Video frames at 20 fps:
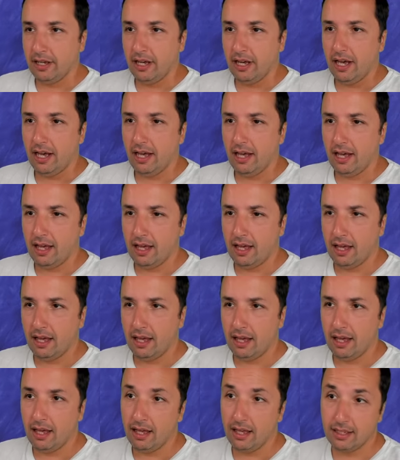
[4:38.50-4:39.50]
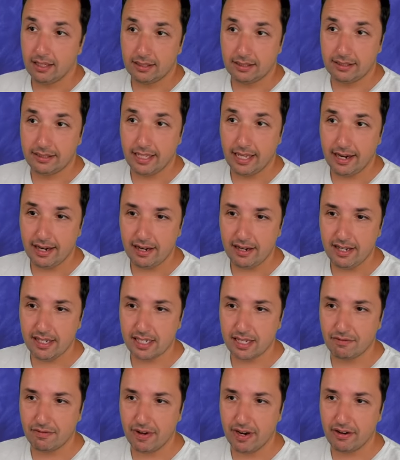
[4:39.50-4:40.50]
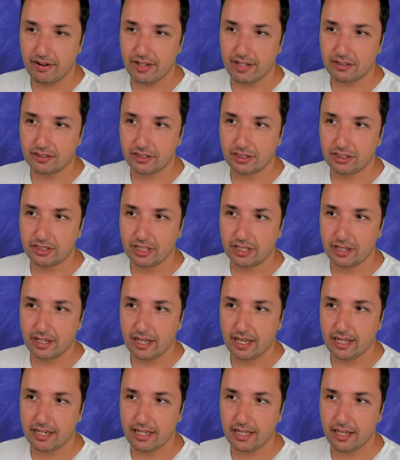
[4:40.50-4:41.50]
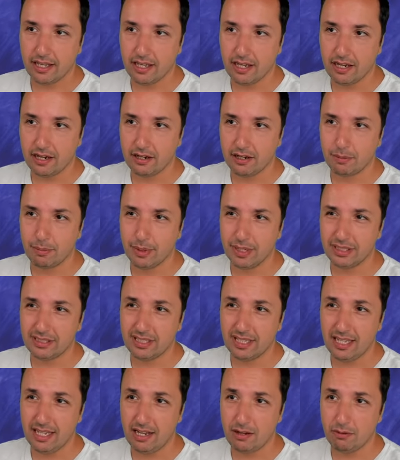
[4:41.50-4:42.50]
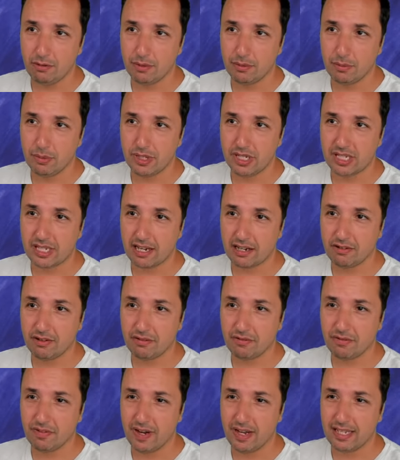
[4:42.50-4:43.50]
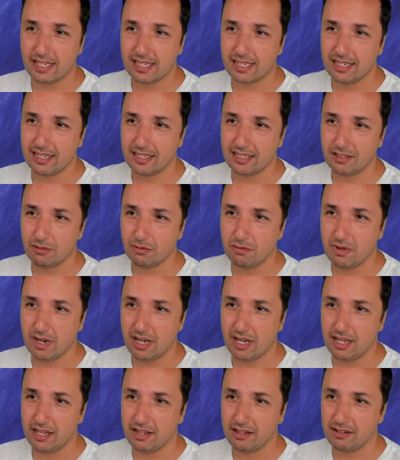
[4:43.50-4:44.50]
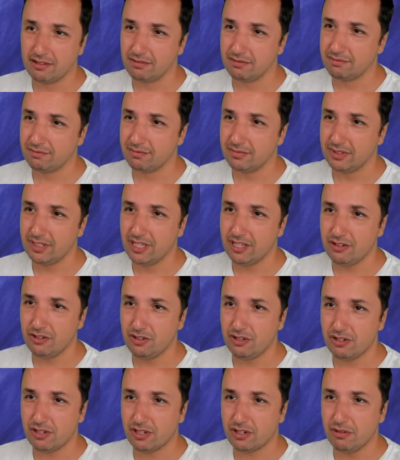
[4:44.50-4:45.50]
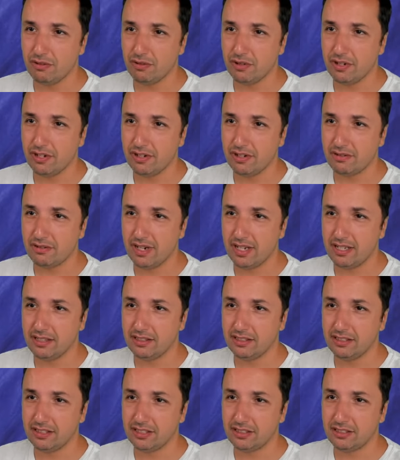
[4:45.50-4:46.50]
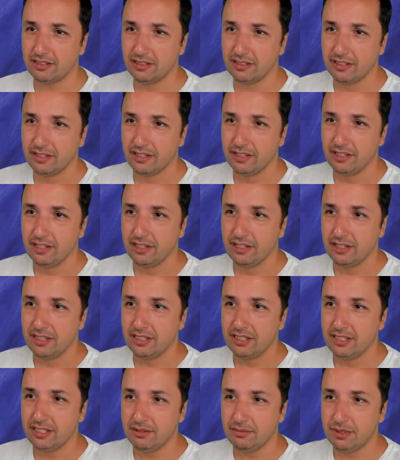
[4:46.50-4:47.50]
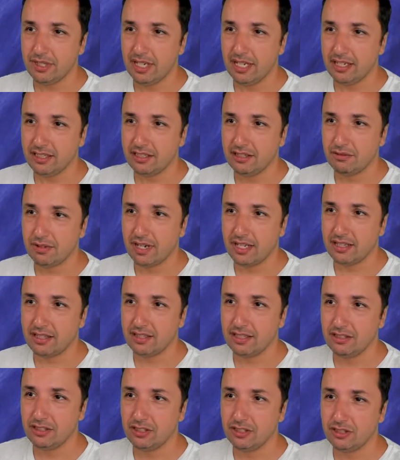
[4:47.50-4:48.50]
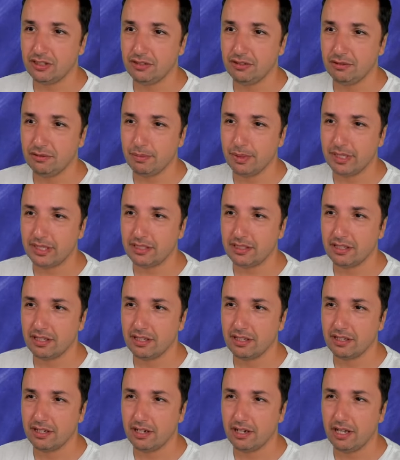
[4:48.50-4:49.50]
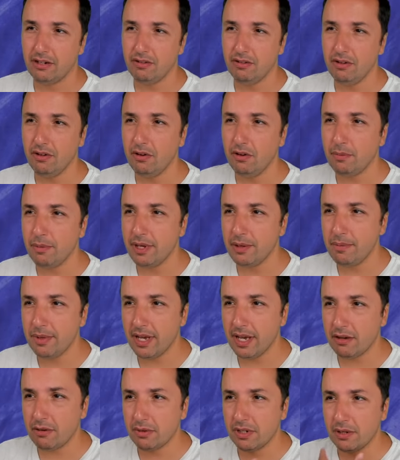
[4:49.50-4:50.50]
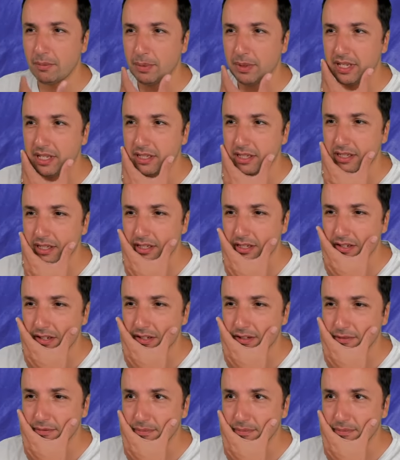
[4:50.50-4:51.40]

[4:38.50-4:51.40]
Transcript: Uh, there is a very interesting line here, but then I would be sacrificing it. Why? I just go here, right? It's seems like the right thing to do, but I don't know. Maybe I want to play this.